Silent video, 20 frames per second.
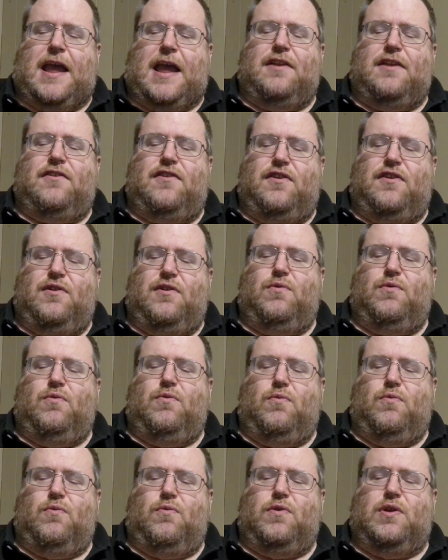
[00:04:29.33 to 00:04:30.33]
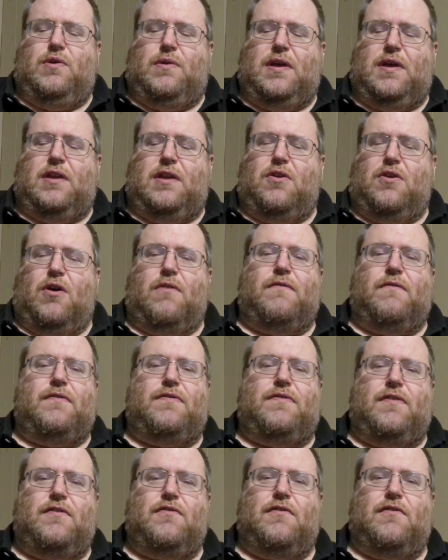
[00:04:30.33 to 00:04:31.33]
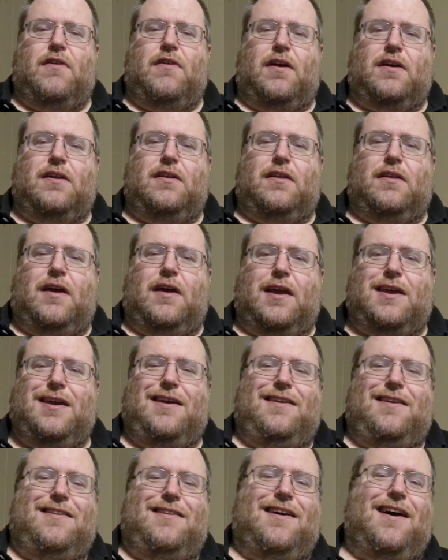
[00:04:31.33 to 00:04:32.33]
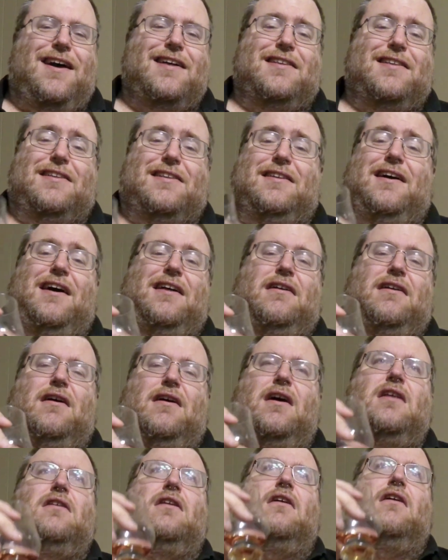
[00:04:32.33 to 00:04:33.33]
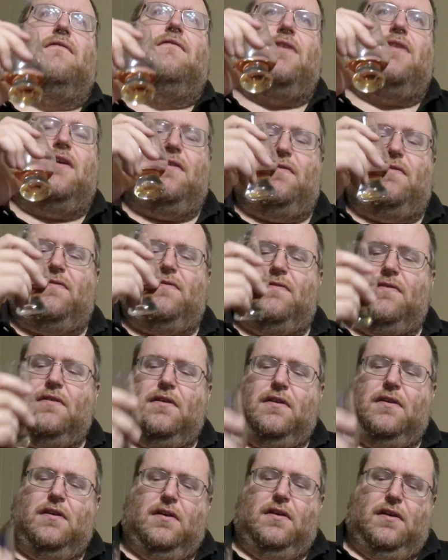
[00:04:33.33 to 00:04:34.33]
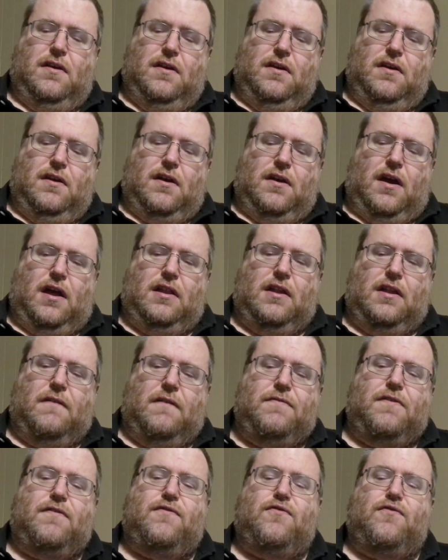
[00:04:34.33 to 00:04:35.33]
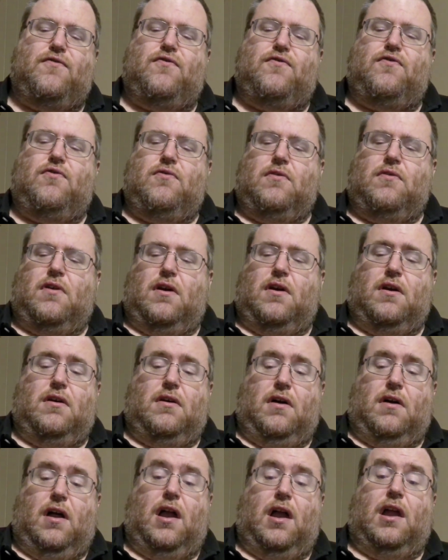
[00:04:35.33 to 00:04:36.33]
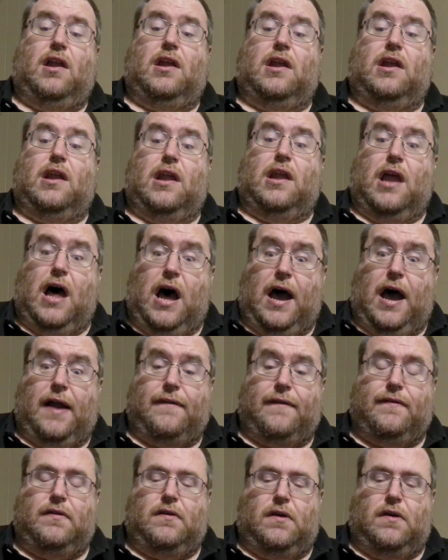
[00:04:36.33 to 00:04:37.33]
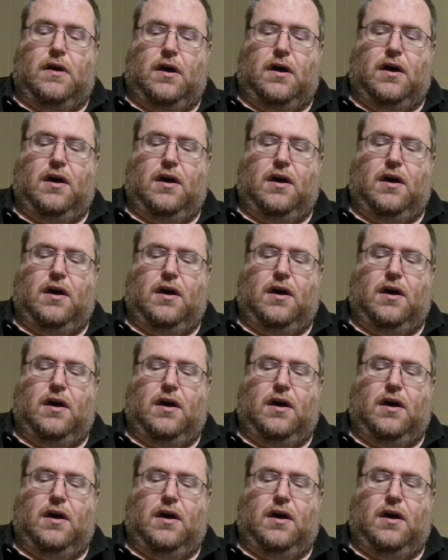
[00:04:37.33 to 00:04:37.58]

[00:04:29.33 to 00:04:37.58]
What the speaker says: and you get nervous that you're not gonna like it. I love this. I love this a lot.